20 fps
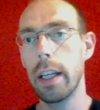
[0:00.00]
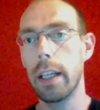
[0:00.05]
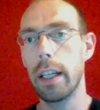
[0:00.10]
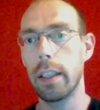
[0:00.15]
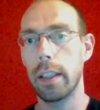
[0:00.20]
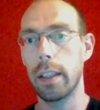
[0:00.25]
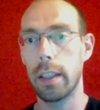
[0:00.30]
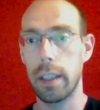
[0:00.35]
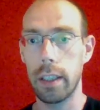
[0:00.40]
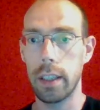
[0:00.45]

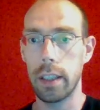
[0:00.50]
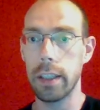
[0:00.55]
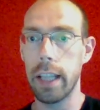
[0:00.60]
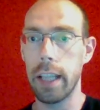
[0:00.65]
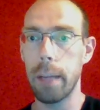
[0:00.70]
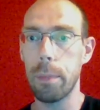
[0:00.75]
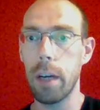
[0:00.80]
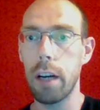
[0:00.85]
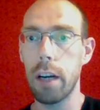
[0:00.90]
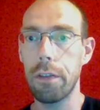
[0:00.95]
This is
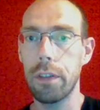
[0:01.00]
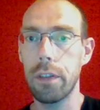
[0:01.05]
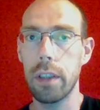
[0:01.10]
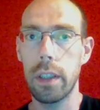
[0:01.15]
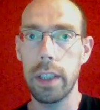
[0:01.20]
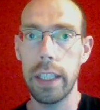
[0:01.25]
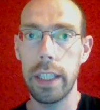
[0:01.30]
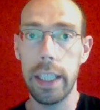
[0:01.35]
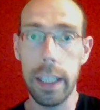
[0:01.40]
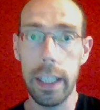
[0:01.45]
named after
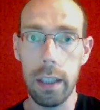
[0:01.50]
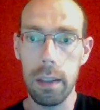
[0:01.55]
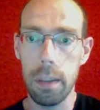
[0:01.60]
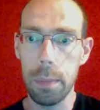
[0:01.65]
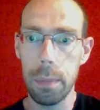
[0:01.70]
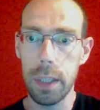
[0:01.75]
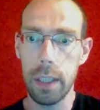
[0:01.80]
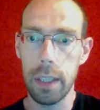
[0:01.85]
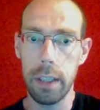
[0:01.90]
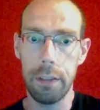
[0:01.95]
the
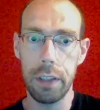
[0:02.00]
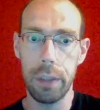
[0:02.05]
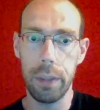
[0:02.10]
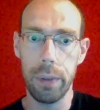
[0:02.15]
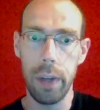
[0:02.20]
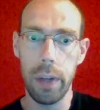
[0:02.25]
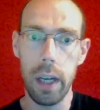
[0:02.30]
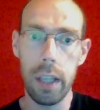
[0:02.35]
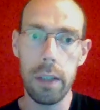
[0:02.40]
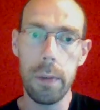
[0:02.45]
economist David
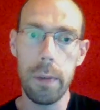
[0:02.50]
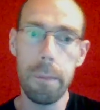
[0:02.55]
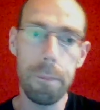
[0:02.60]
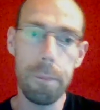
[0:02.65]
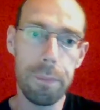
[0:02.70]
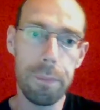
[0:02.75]
Ricardo.